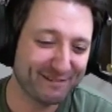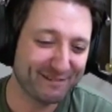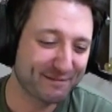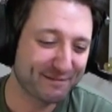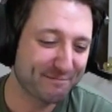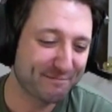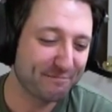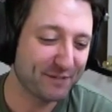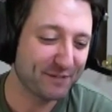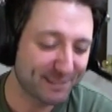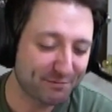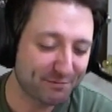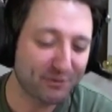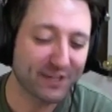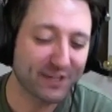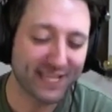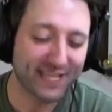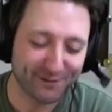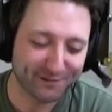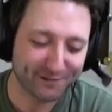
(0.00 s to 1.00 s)
But it's
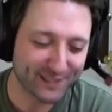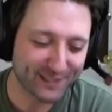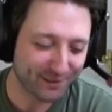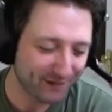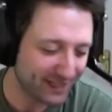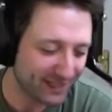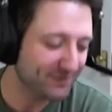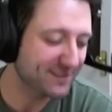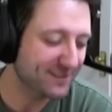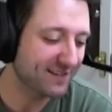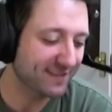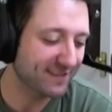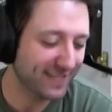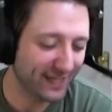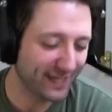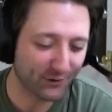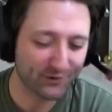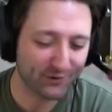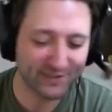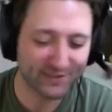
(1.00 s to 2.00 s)
pretty cute. So he knows all the
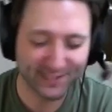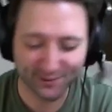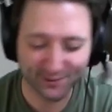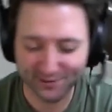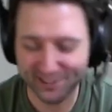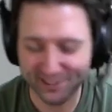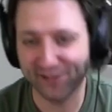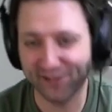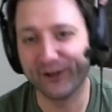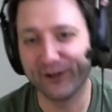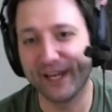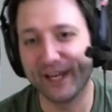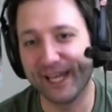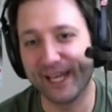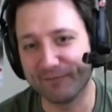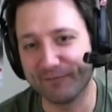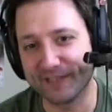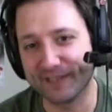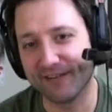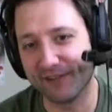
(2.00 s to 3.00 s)
characters, knows all their
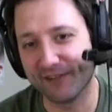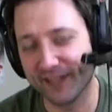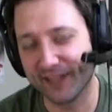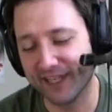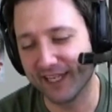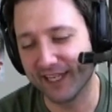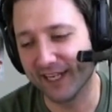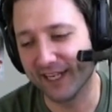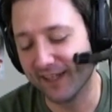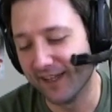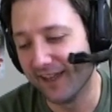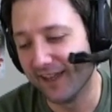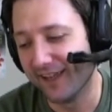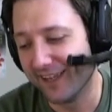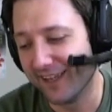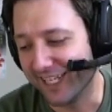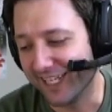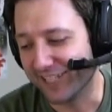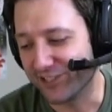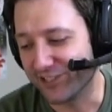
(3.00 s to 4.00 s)
names and everything, and
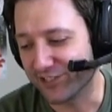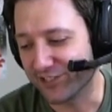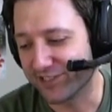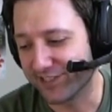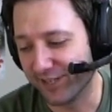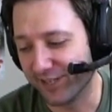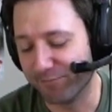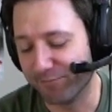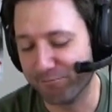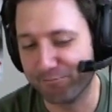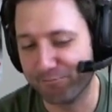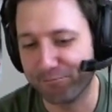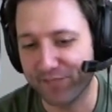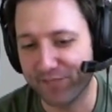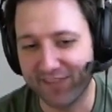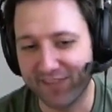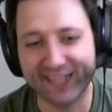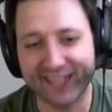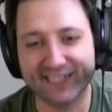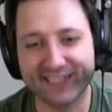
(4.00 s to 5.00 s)
it's just,
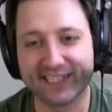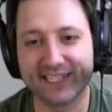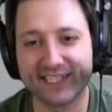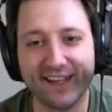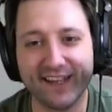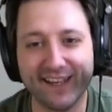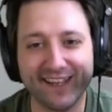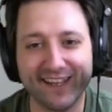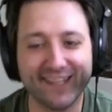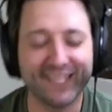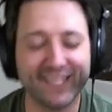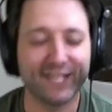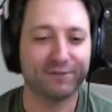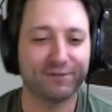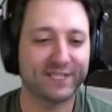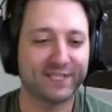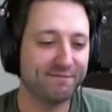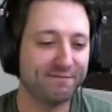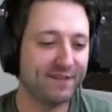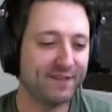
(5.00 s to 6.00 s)
that's,
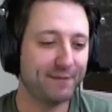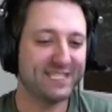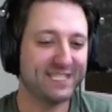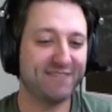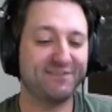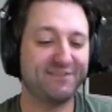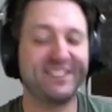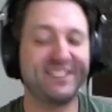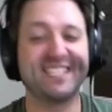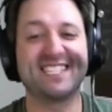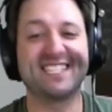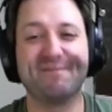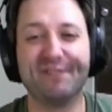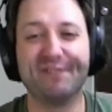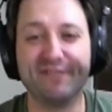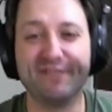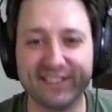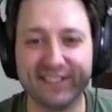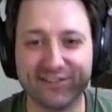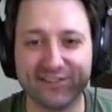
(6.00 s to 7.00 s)
some families have Disney
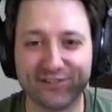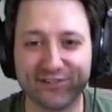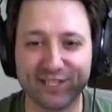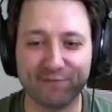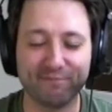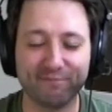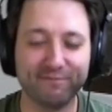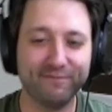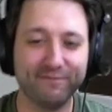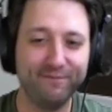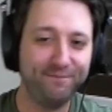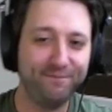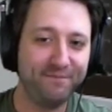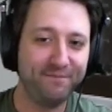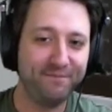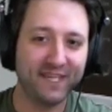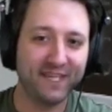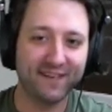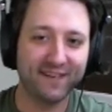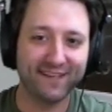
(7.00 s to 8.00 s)
movies, or some,
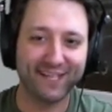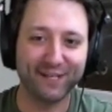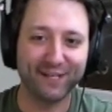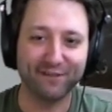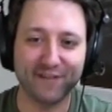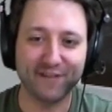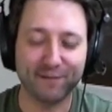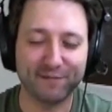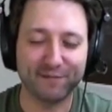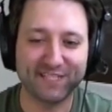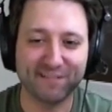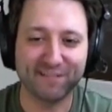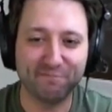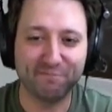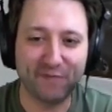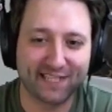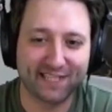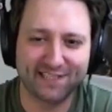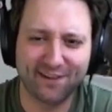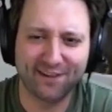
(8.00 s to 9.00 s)
families have
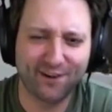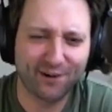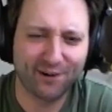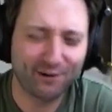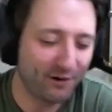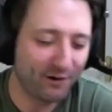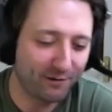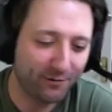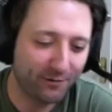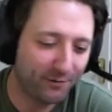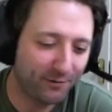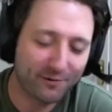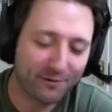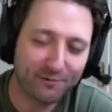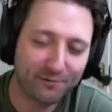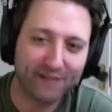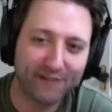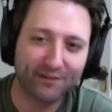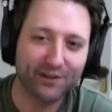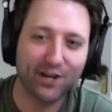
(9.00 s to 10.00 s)
Pixar, or
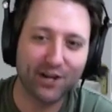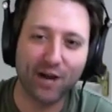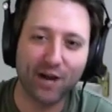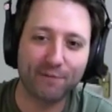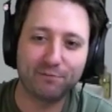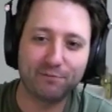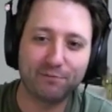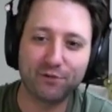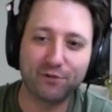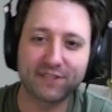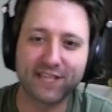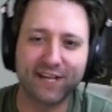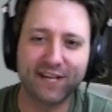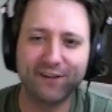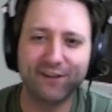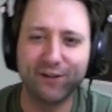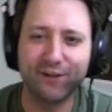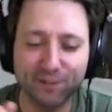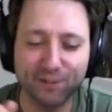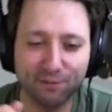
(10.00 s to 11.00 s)
whatever, comic books, I
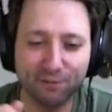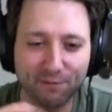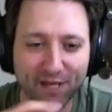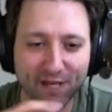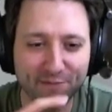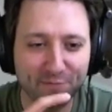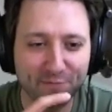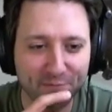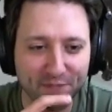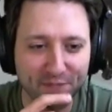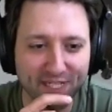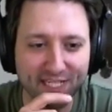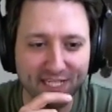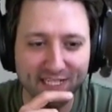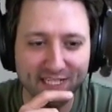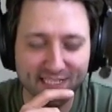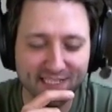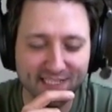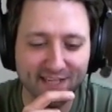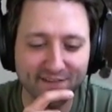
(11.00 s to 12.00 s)
don't know, Superman, but
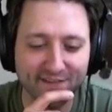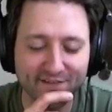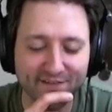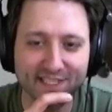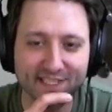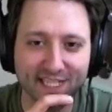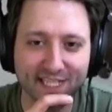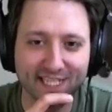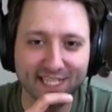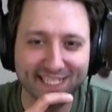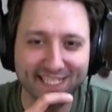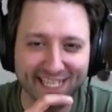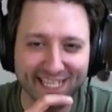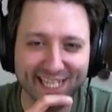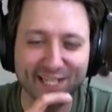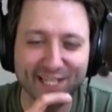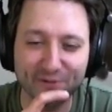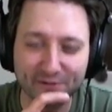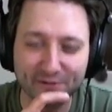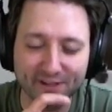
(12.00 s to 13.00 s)
his stuff is
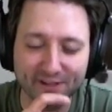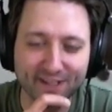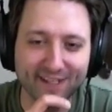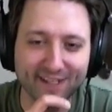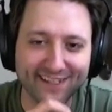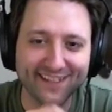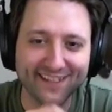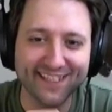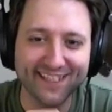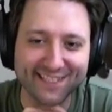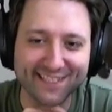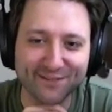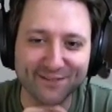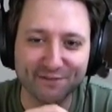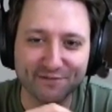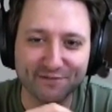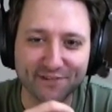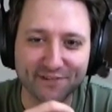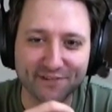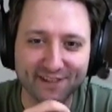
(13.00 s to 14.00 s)
Nintendo. Nice. It's sort of